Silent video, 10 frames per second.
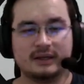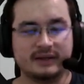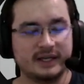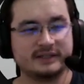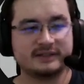
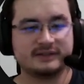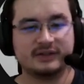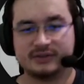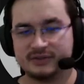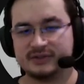Next,
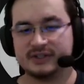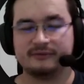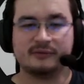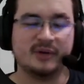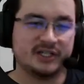those
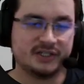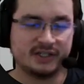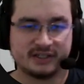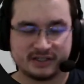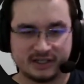information
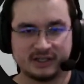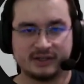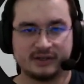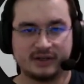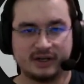is
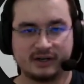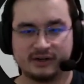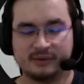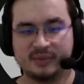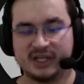gonna, are
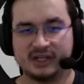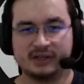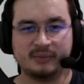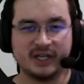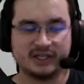gonna
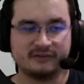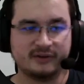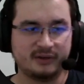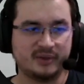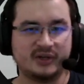be made
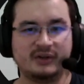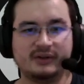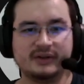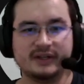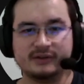
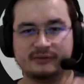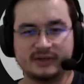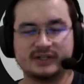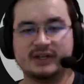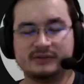available in the
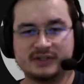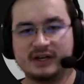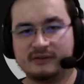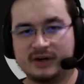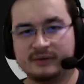Vite dev
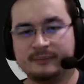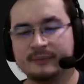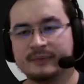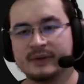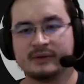server
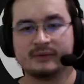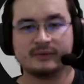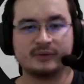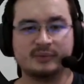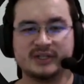
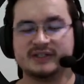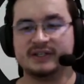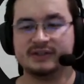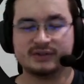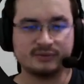to be
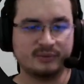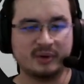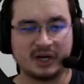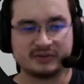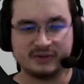sent to the
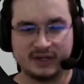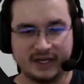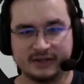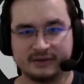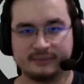browser
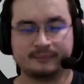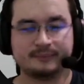later.